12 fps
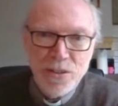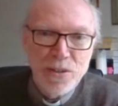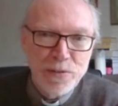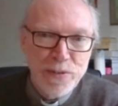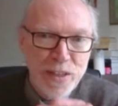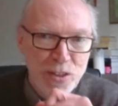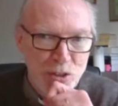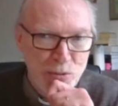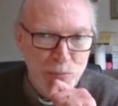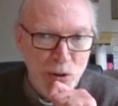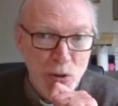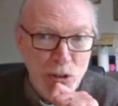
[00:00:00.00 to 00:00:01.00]
of
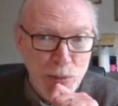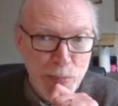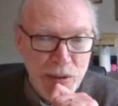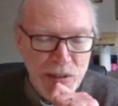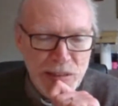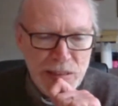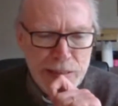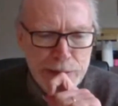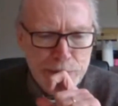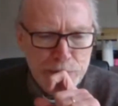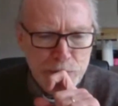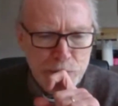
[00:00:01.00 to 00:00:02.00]
its occupiers.